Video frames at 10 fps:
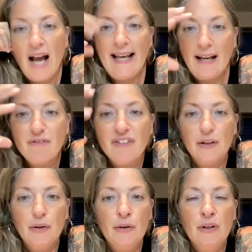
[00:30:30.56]
I can
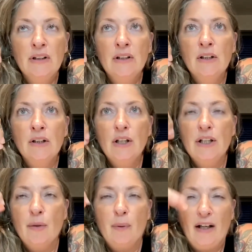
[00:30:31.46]
feel,
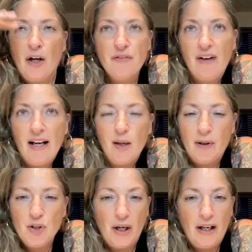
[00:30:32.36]
you know, when I go for
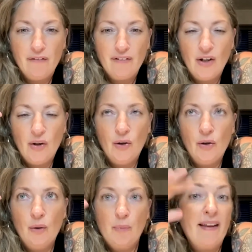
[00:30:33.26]
acupuncture, I can
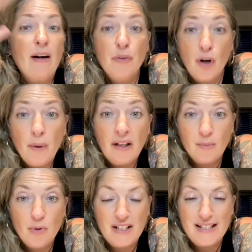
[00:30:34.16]
feel without knowing
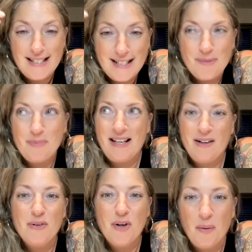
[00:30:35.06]
the meridian system,
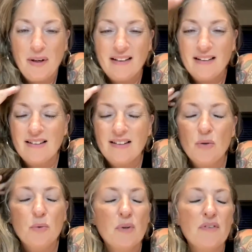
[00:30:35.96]
without knowing
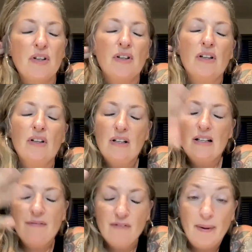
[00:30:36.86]
all of the
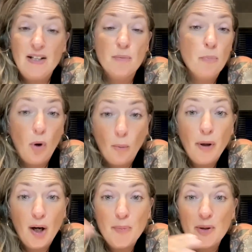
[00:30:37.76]
information on
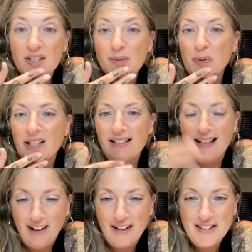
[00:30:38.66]
purpose, because I
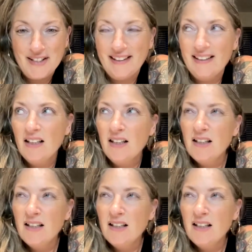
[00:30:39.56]
like to